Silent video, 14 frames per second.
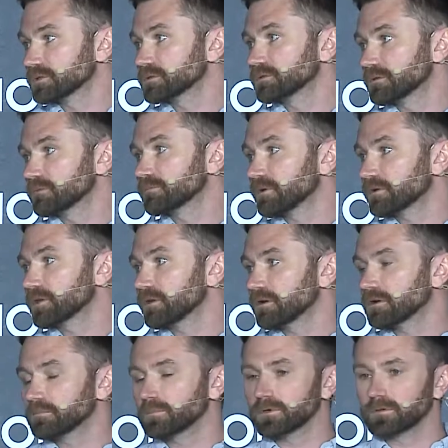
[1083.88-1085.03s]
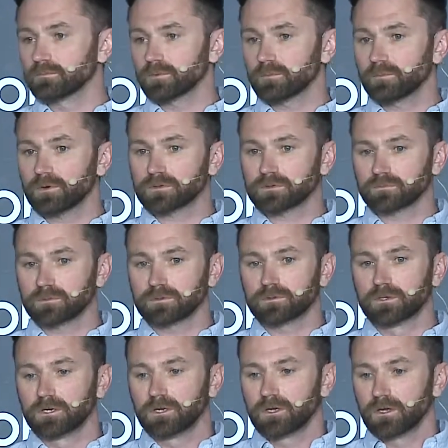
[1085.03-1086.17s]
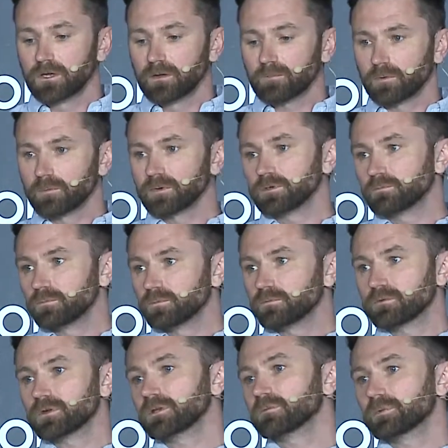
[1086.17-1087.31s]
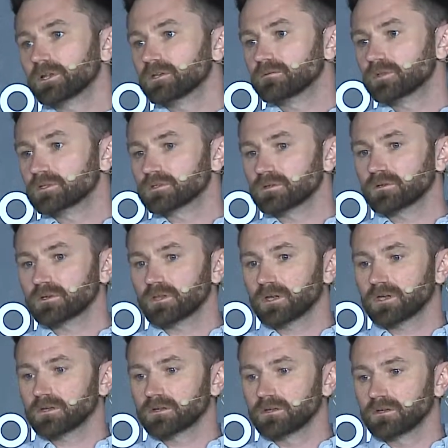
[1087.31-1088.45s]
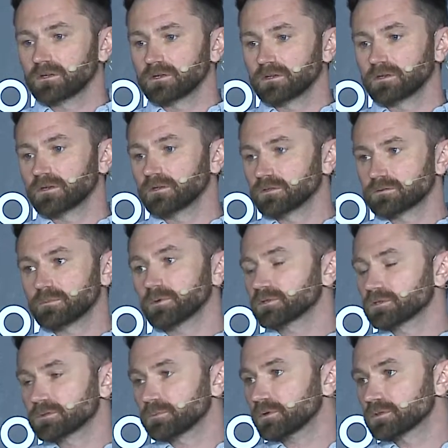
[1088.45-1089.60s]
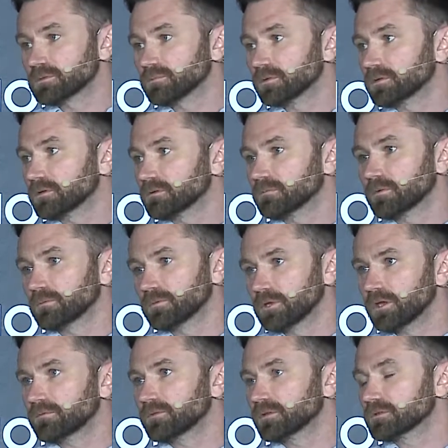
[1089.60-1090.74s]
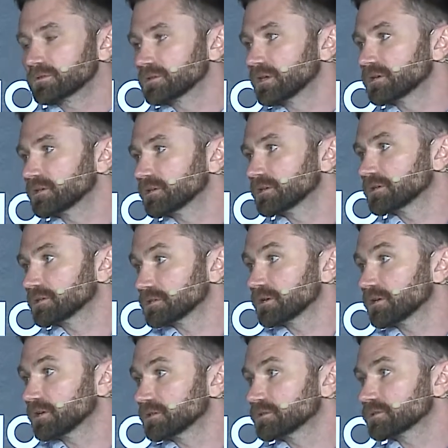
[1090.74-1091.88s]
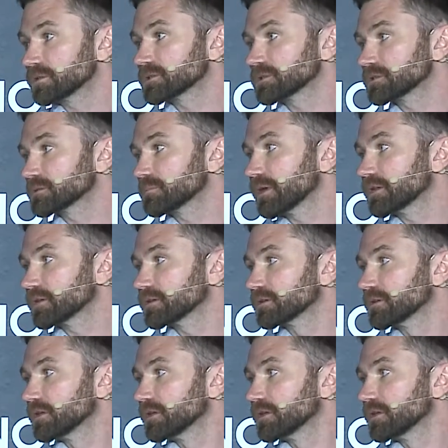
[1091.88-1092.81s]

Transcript: is very hard, but possible. But we really believe in doing that in as much as possible, and we have done to date, and in an entirely trustless manner.